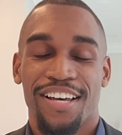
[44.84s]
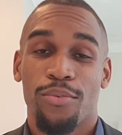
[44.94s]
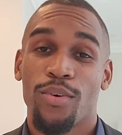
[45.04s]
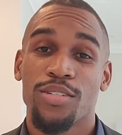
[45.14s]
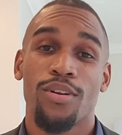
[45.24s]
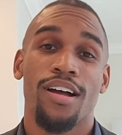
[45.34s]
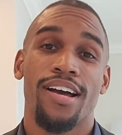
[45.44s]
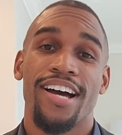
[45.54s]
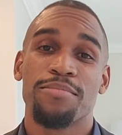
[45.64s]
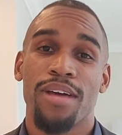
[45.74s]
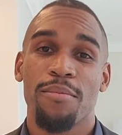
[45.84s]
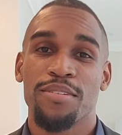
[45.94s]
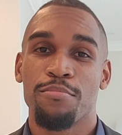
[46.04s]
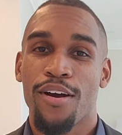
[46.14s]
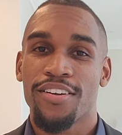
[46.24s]
What's going on, guys? My name is
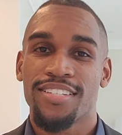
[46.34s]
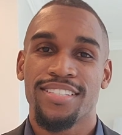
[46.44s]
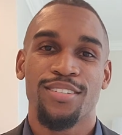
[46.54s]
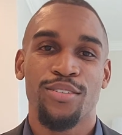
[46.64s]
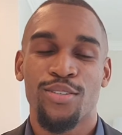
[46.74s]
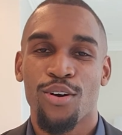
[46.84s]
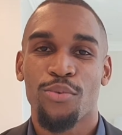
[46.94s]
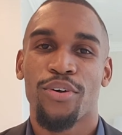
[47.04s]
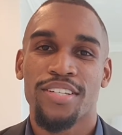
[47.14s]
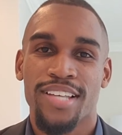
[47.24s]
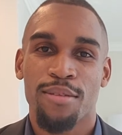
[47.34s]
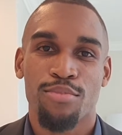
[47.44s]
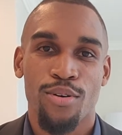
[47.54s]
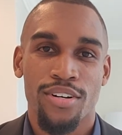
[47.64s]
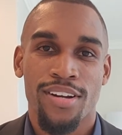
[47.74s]
Mark Steele, your real estate
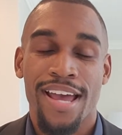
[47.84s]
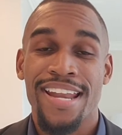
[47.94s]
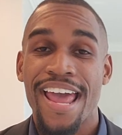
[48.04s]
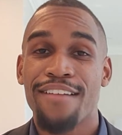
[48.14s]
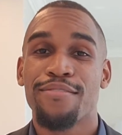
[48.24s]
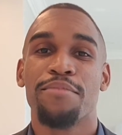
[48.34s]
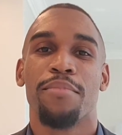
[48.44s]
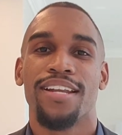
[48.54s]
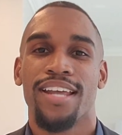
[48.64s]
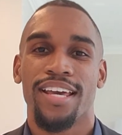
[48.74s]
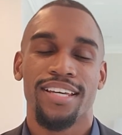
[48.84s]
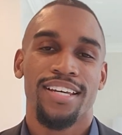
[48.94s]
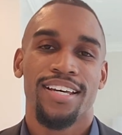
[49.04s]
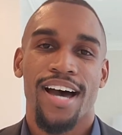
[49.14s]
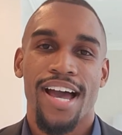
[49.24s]
broker, and every Monday
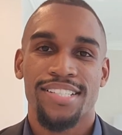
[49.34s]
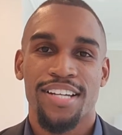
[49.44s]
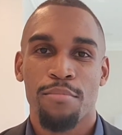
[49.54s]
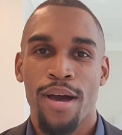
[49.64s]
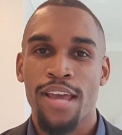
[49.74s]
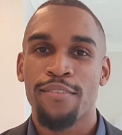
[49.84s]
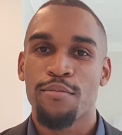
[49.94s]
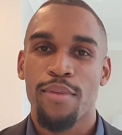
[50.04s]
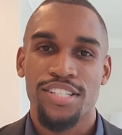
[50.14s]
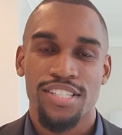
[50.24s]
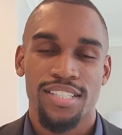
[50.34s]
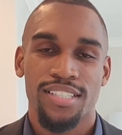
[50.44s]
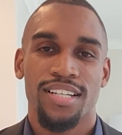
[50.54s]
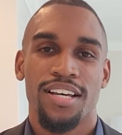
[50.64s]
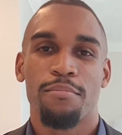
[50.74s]
I share my
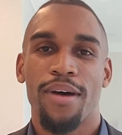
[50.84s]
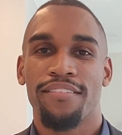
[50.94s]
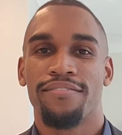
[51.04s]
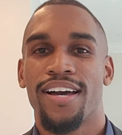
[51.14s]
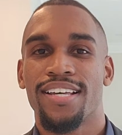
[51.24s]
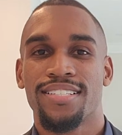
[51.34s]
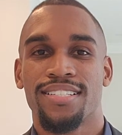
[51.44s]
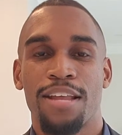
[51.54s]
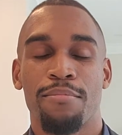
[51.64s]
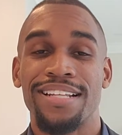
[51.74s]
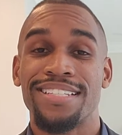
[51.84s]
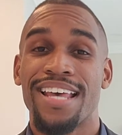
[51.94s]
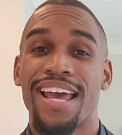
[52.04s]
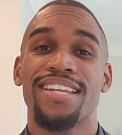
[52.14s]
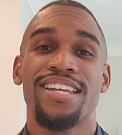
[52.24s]
information, my advice, and my
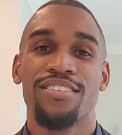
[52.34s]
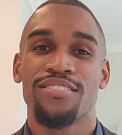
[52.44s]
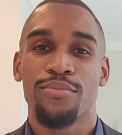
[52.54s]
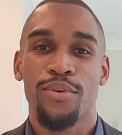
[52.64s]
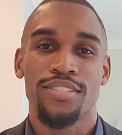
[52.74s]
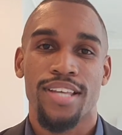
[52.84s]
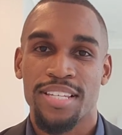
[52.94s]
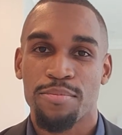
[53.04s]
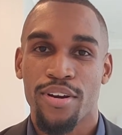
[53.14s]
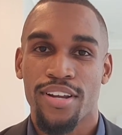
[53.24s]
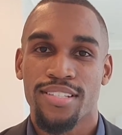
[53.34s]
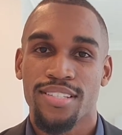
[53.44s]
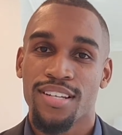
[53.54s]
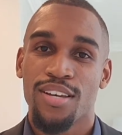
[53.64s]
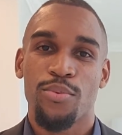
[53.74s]
10 years of real estate
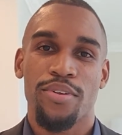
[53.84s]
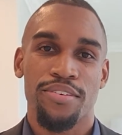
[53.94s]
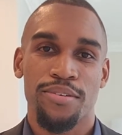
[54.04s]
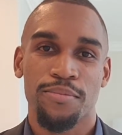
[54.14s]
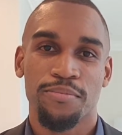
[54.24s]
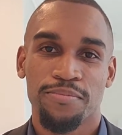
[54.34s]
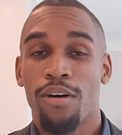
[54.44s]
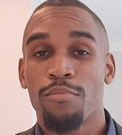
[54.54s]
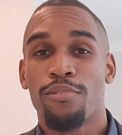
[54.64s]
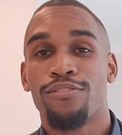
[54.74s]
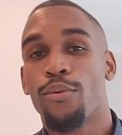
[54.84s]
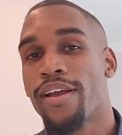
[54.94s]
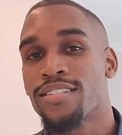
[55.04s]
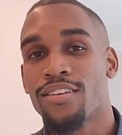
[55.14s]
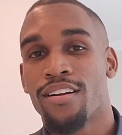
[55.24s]
experience with you. But before we
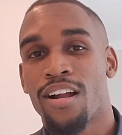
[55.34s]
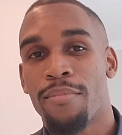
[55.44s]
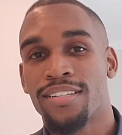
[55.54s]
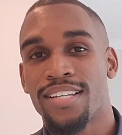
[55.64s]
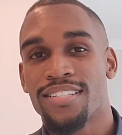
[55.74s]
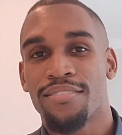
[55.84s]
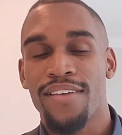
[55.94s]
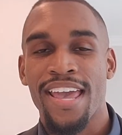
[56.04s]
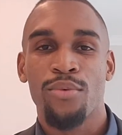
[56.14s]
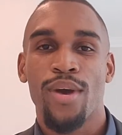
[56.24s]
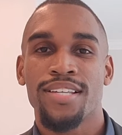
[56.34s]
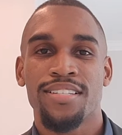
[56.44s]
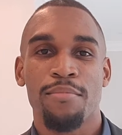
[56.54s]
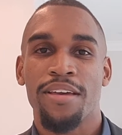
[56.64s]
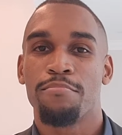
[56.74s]
get started on my list of 8 ways to
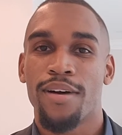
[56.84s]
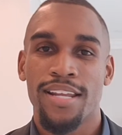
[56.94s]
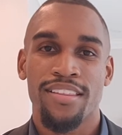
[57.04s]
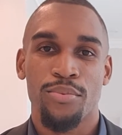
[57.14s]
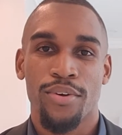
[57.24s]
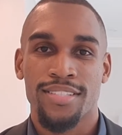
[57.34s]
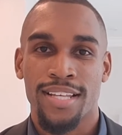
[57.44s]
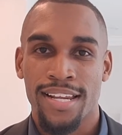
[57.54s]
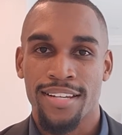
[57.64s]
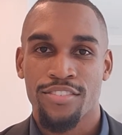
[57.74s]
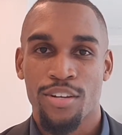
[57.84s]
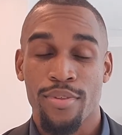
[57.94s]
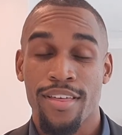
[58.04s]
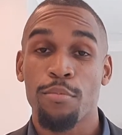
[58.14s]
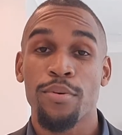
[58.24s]
make money in the real estate industry
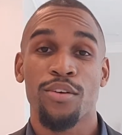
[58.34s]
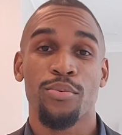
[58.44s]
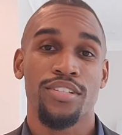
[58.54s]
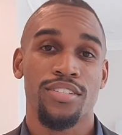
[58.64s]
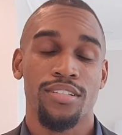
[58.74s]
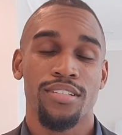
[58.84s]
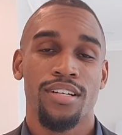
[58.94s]
without being a realtor,